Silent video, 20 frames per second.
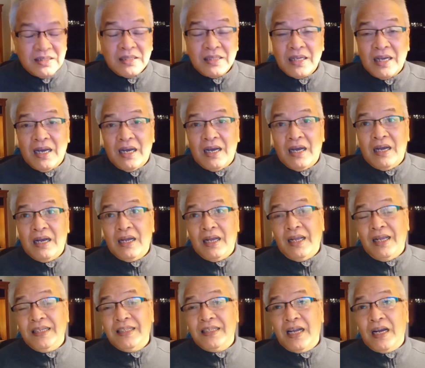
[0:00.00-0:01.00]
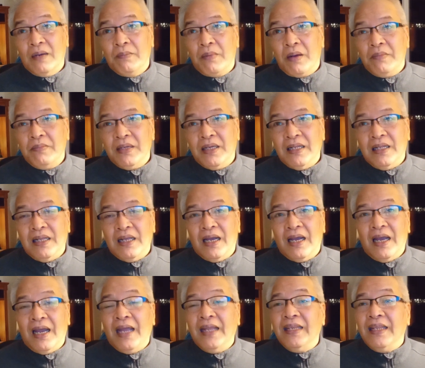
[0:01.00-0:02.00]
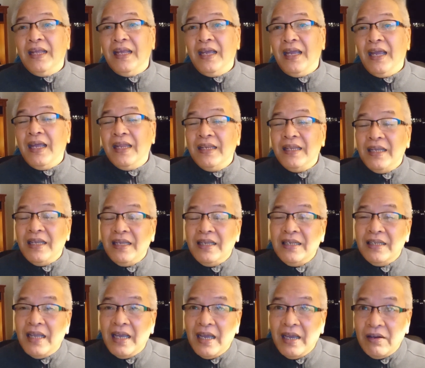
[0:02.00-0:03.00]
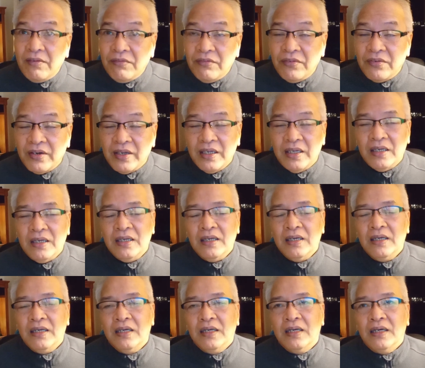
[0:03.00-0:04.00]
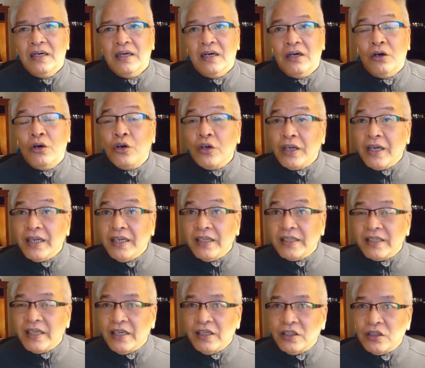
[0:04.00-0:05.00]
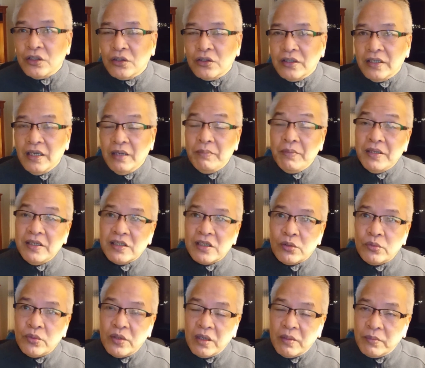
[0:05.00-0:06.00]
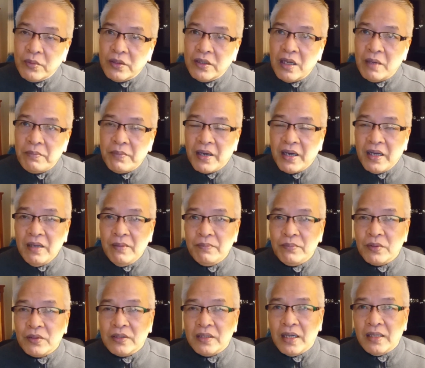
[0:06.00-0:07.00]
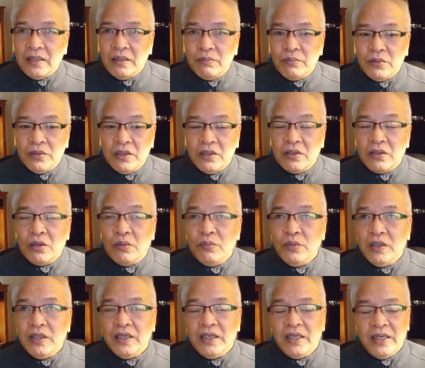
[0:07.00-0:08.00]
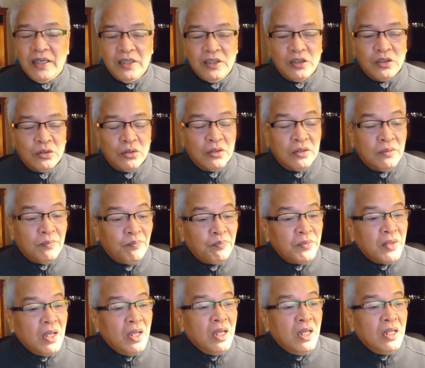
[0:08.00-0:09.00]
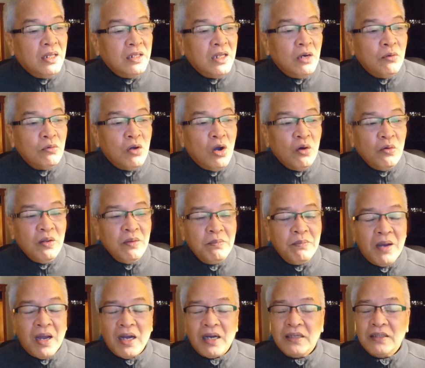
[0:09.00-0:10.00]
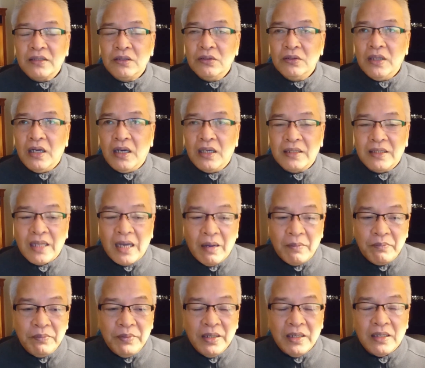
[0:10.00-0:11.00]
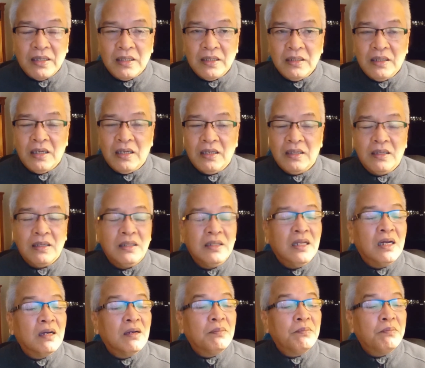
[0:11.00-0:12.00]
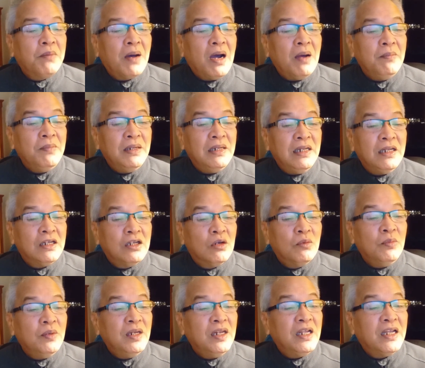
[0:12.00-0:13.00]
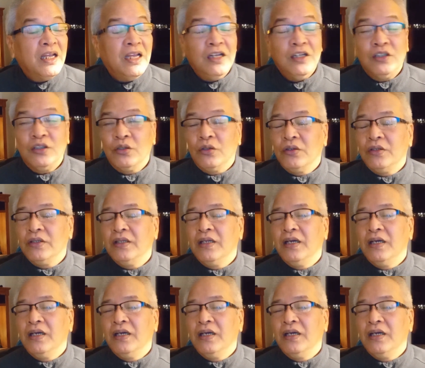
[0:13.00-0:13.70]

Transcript: sa isang pamilya and in every organization, even sa work po, napaka-importante po ng communication. Now, going back to the topic ng family communication,